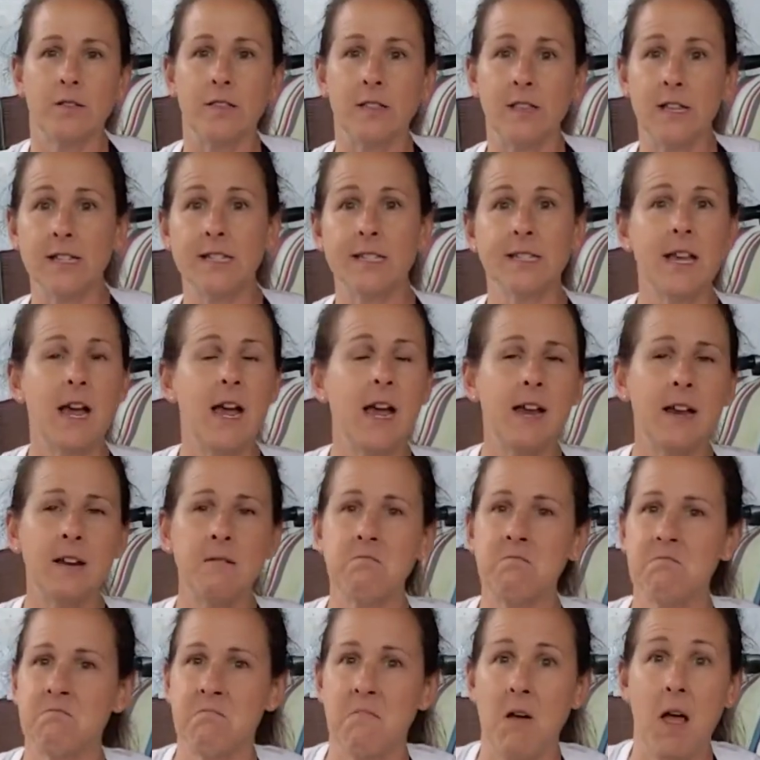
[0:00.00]
This side,
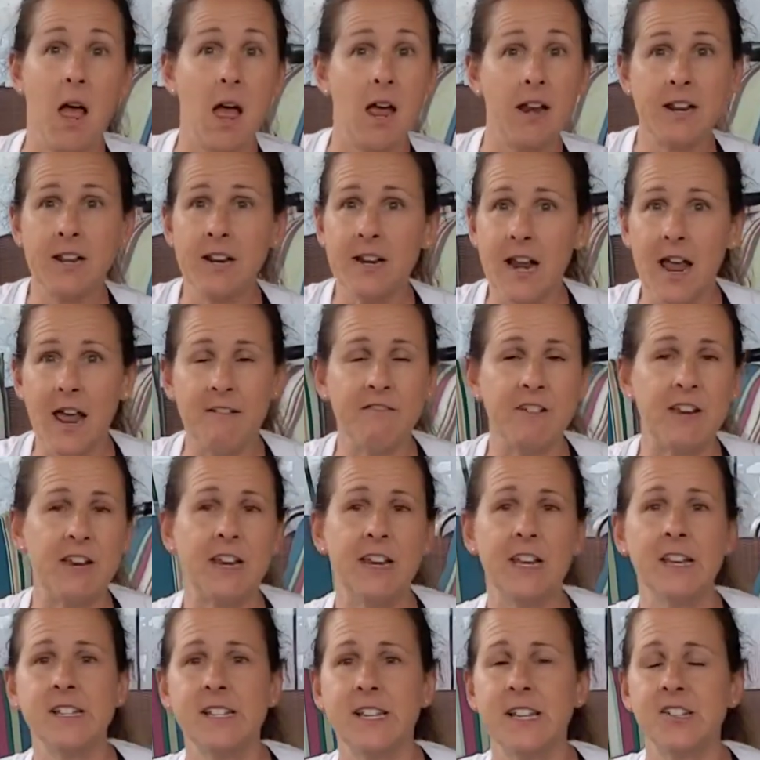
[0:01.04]
I didn't have
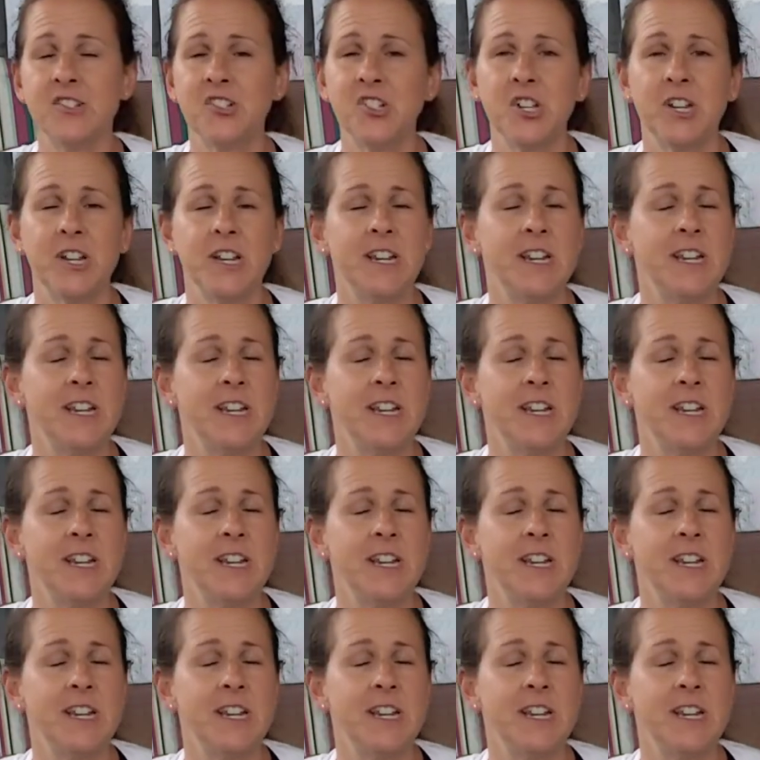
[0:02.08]
any tension,